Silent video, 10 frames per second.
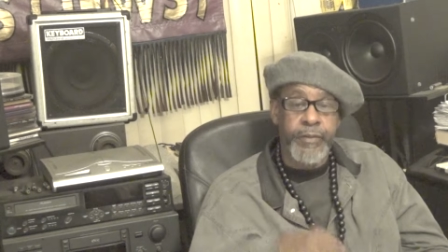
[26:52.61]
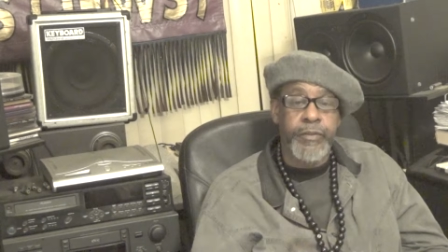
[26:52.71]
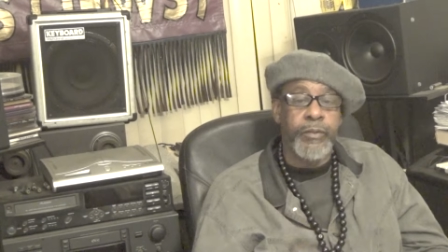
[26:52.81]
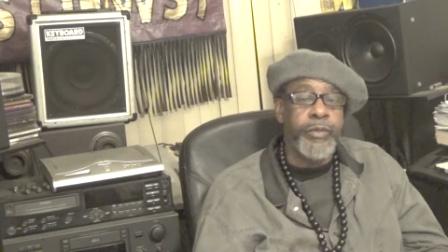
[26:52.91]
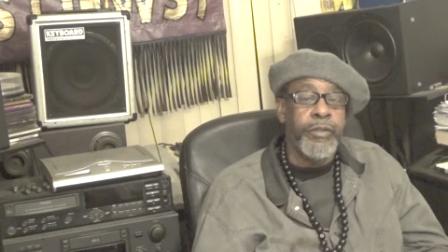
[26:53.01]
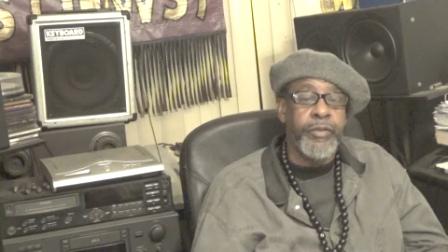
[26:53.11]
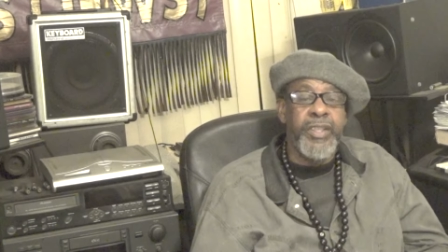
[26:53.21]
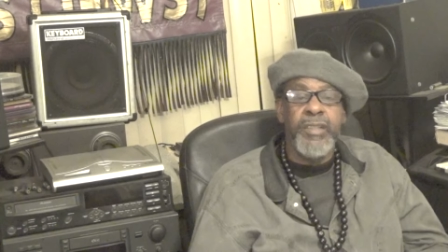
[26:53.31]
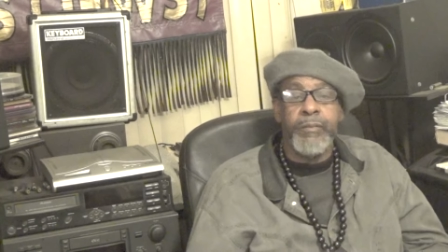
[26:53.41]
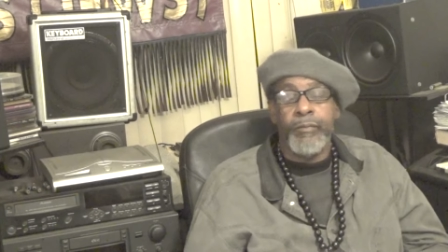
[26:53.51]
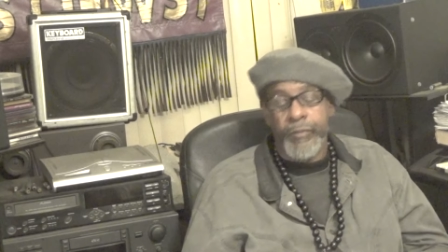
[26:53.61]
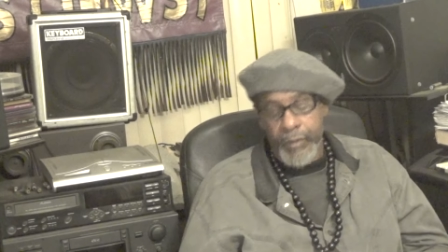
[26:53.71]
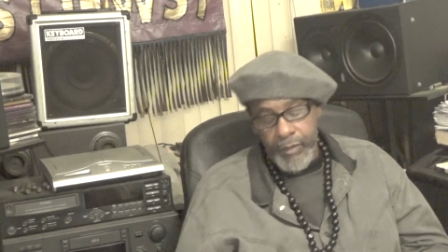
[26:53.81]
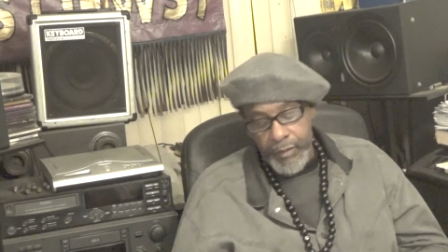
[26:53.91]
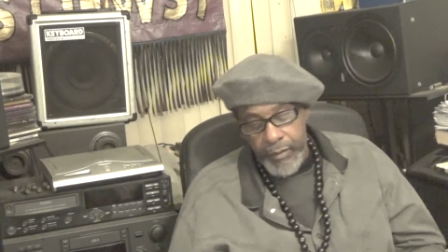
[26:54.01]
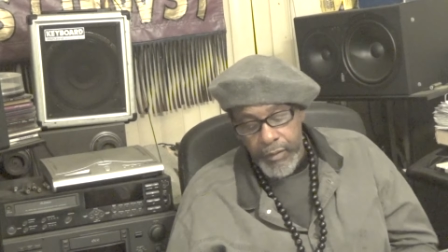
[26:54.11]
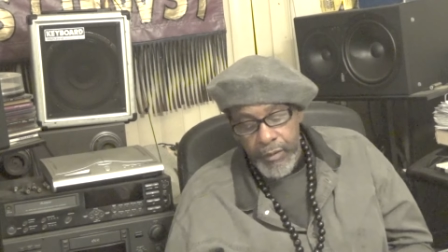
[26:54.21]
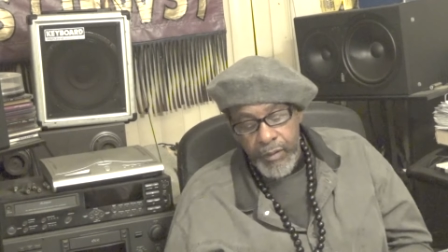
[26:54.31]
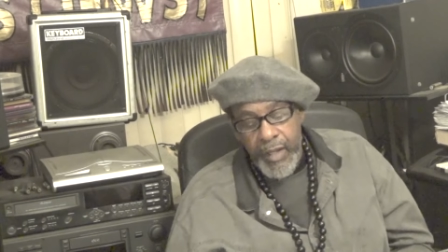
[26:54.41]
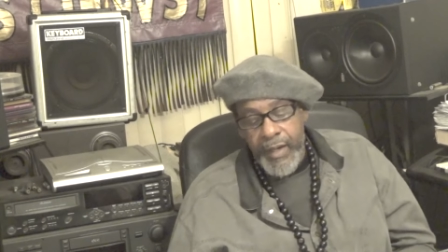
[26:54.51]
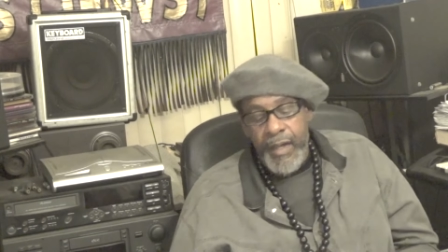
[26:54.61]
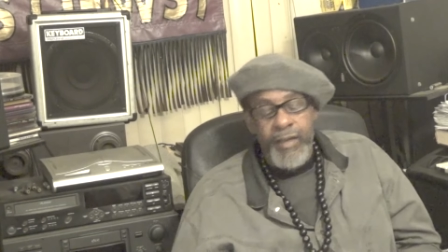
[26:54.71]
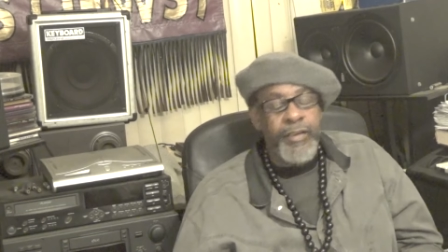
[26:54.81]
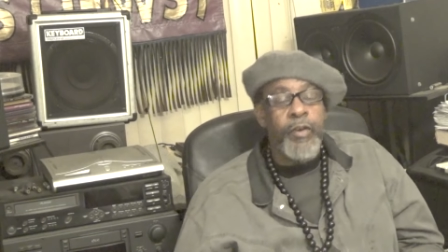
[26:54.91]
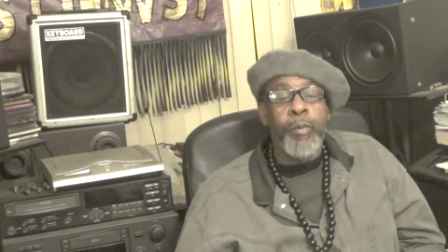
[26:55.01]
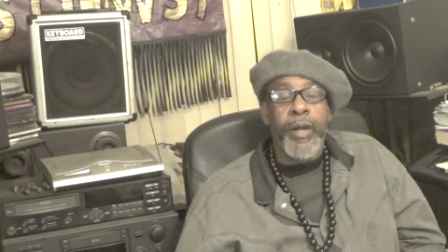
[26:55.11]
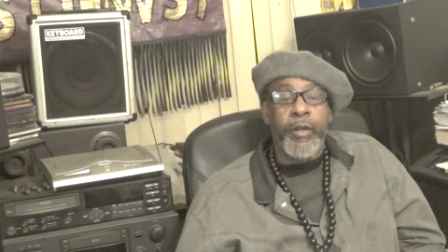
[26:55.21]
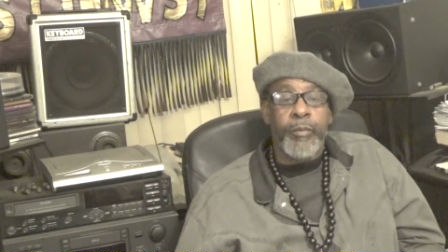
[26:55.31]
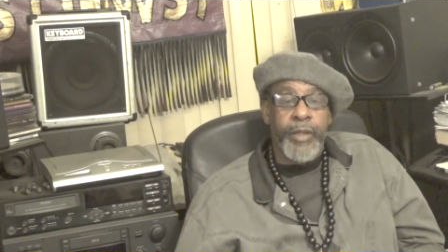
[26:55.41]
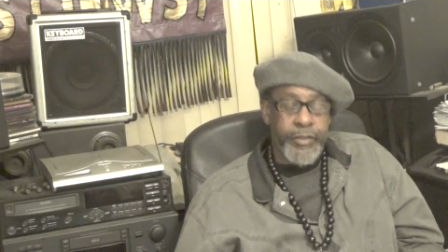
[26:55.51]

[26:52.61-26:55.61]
So we're going to eat and lie down, ain't nobody going to make